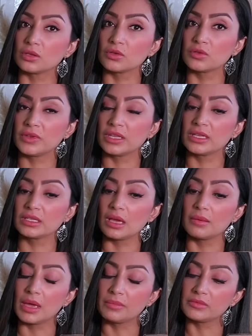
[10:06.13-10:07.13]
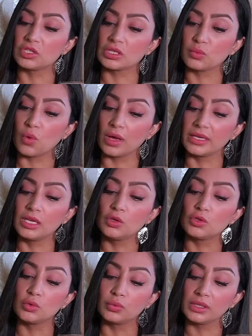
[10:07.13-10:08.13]
those feelings. I'm just wanting you
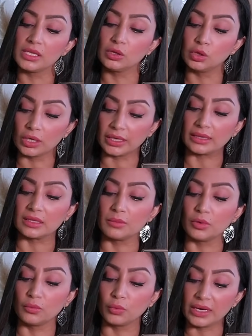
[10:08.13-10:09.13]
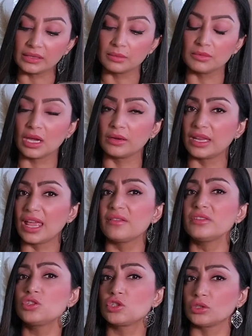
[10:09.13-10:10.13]
to really look at them and write them down and have
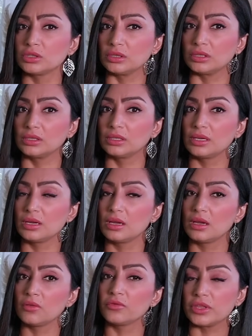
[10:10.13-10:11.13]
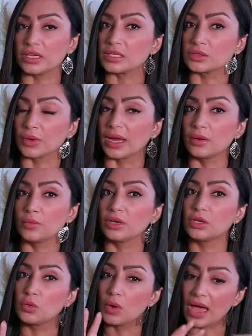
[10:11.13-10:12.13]
a journal for this, right? Where
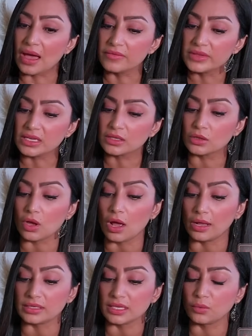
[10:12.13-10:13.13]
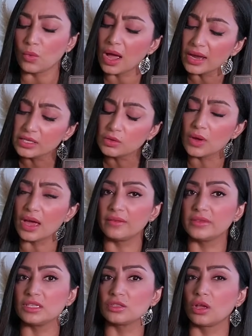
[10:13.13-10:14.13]
you have these thoughts, and why do you
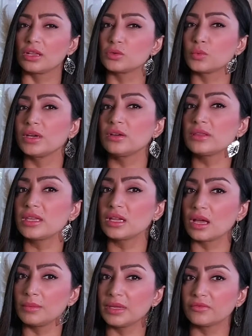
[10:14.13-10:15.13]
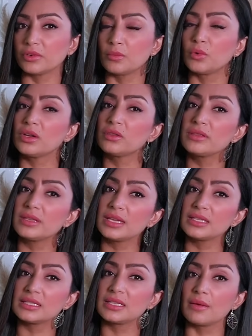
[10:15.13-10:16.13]
have these thoughts? Where are they coming from? Where did they
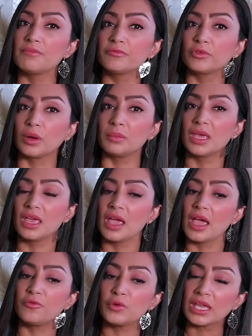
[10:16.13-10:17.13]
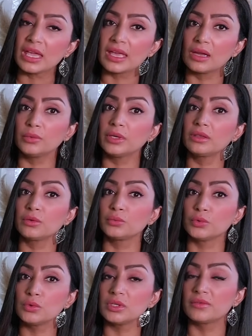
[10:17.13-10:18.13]
stem from? If we can get rid of the
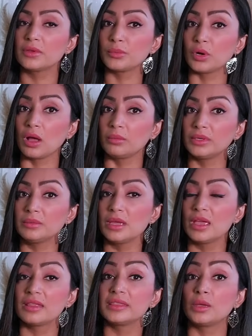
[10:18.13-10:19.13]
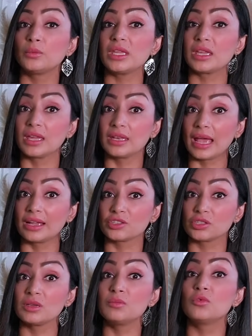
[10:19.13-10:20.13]
root of the problem, then we can
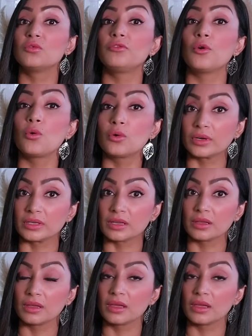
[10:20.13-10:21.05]
actually move forward